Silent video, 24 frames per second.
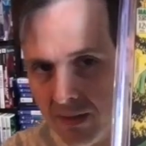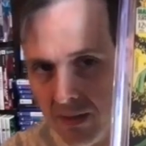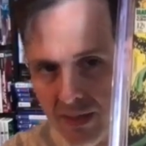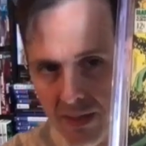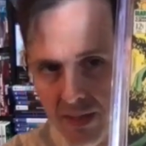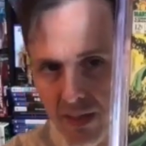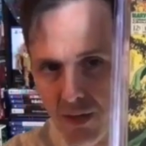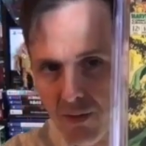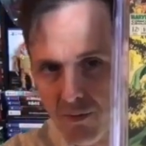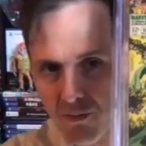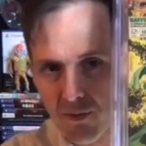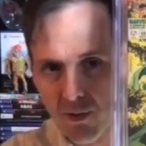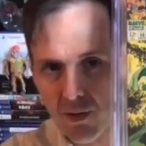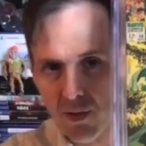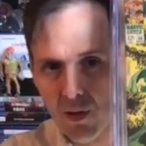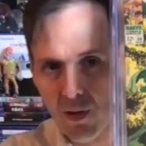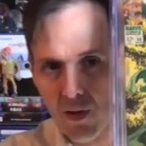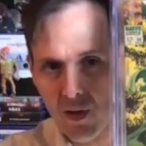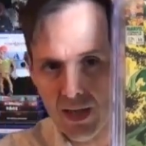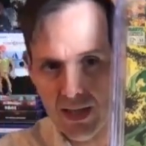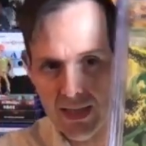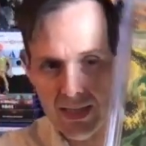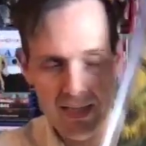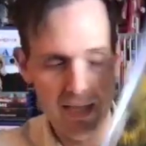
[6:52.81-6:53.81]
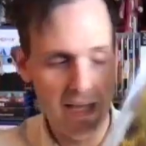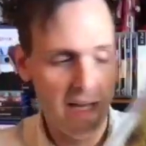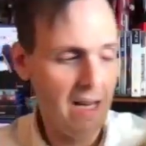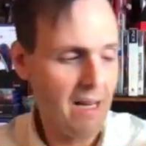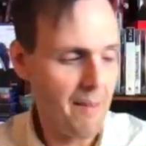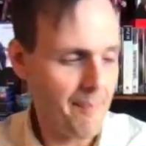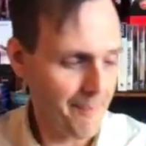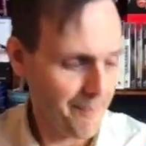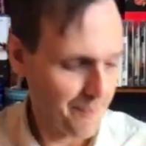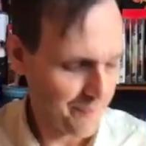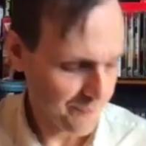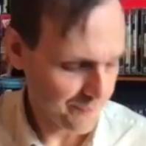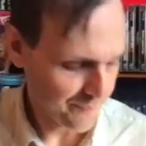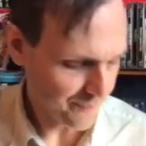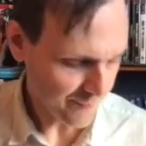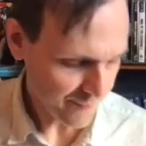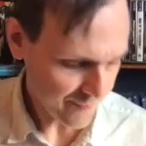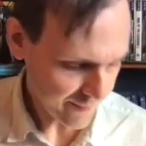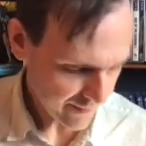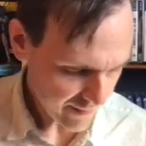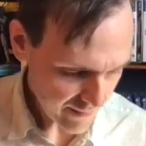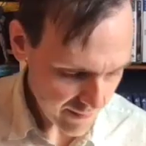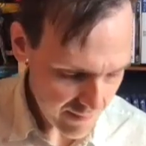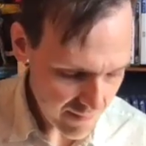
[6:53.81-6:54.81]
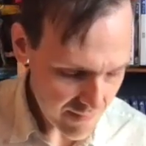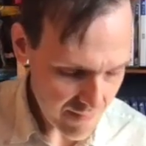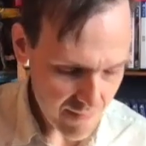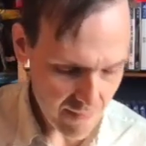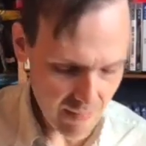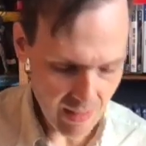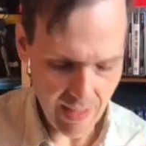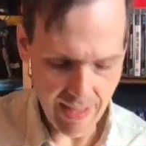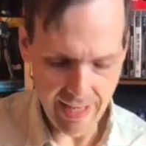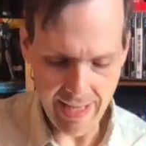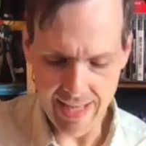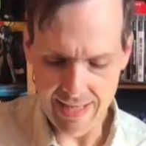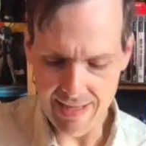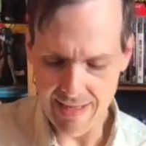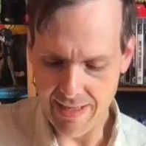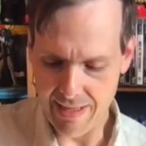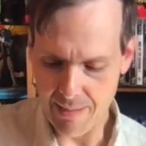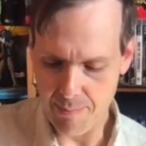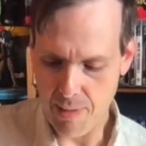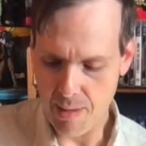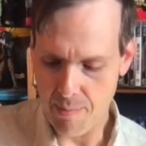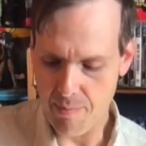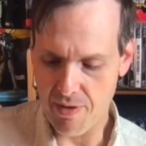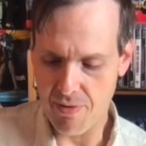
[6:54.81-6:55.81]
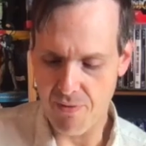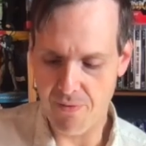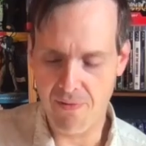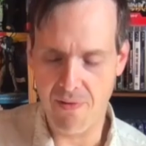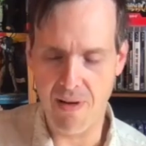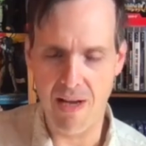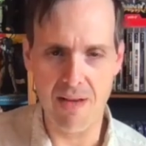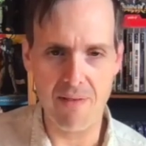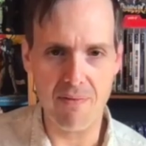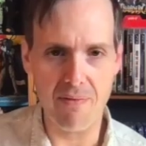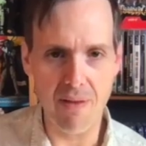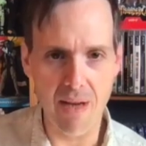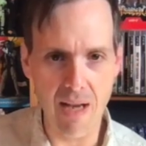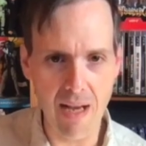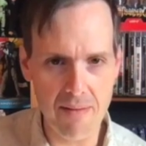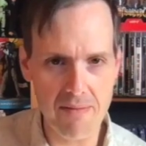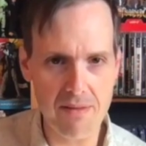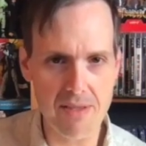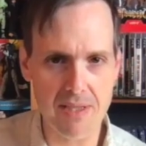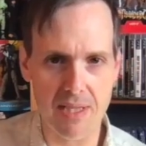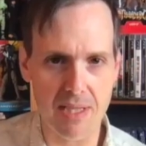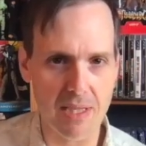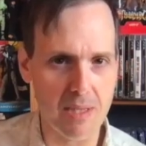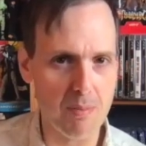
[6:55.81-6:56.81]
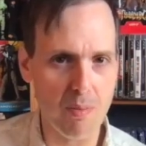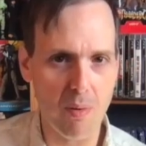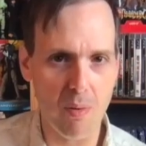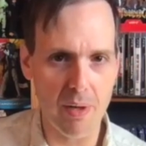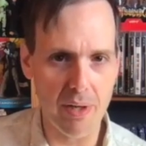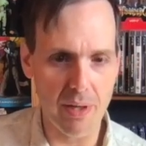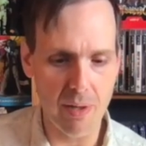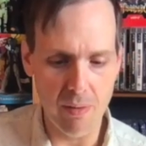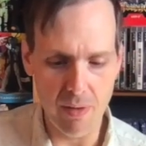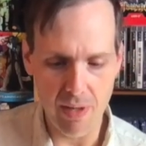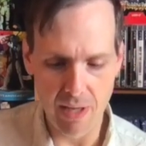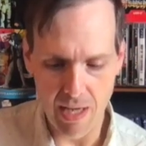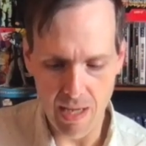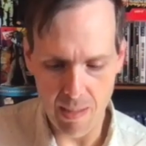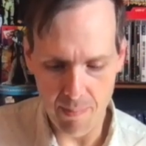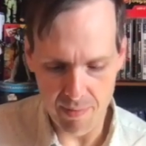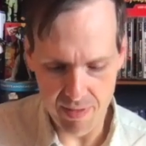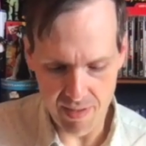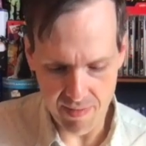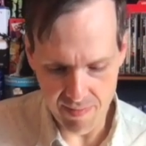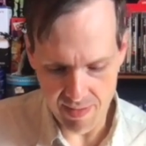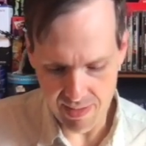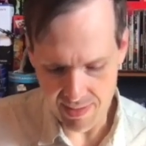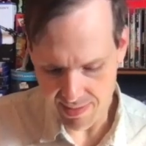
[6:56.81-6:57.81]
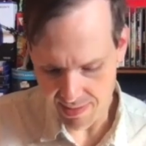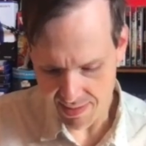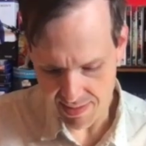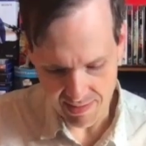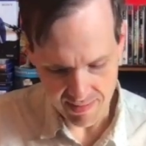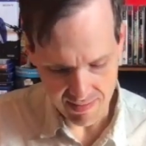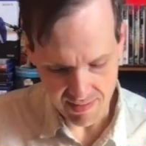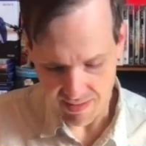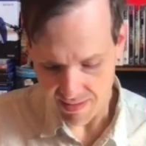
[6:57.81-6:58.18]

You know, for the longest time, I had like maybe a 5.5, 6.0 copy of this,